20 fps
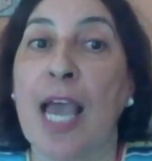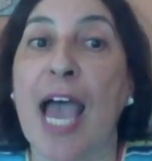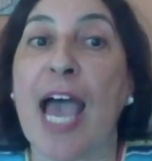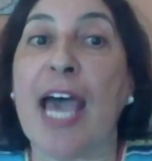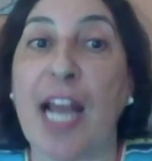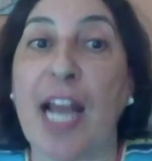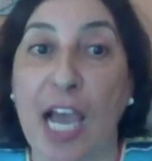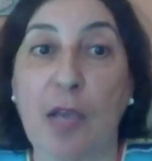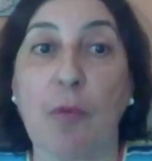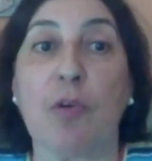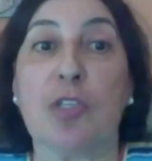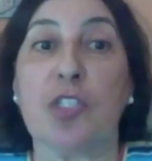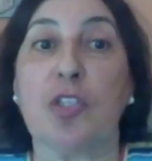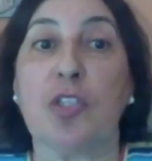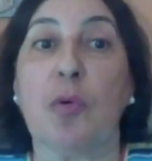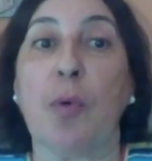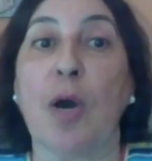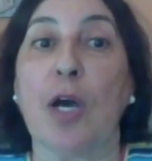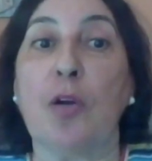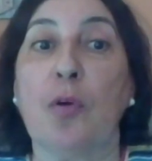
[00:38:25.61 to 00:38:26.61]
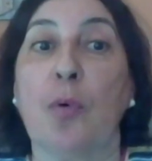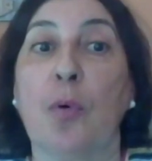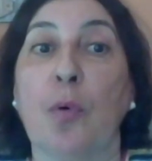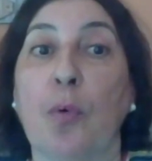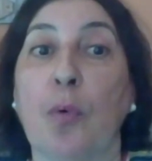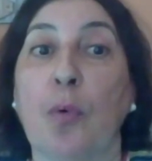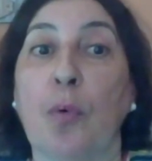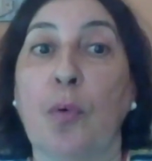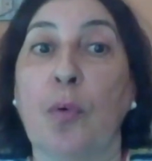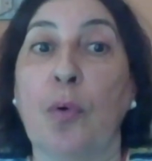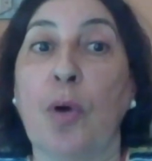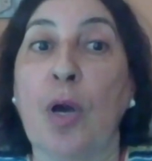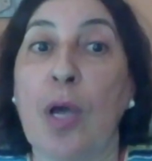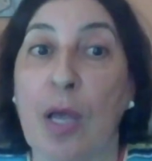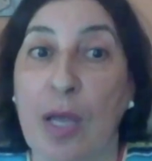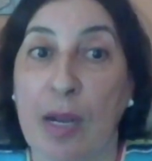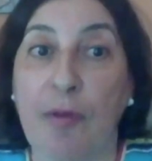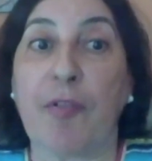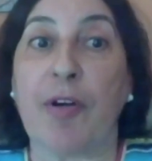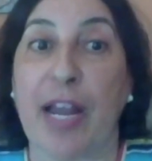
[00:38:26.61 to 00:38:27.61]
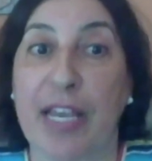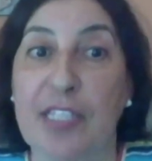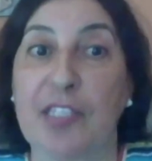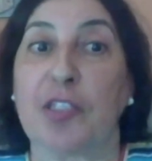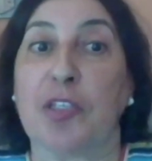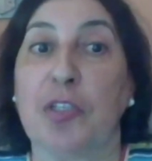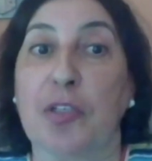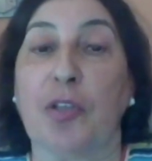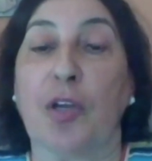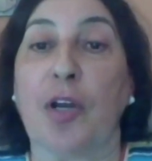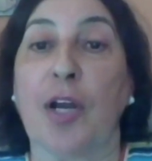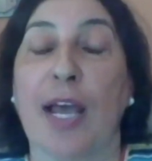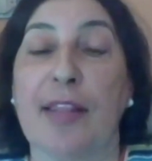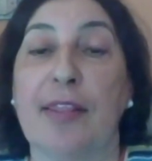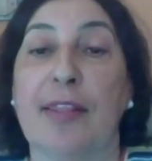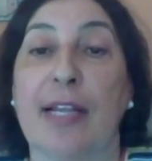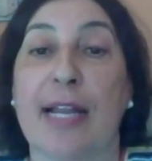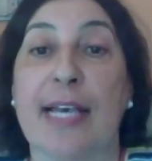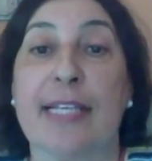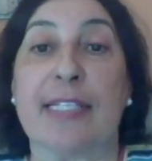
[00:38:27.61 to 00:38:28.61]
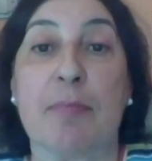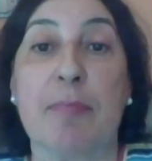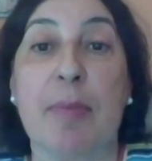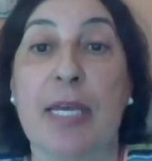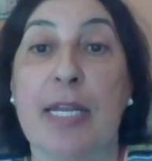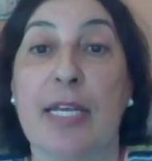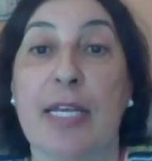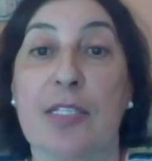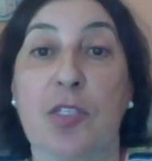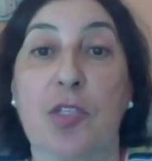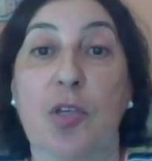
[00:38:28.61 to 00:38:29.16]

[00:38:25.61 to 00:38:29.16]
And I was the one who rescued her at the last minute.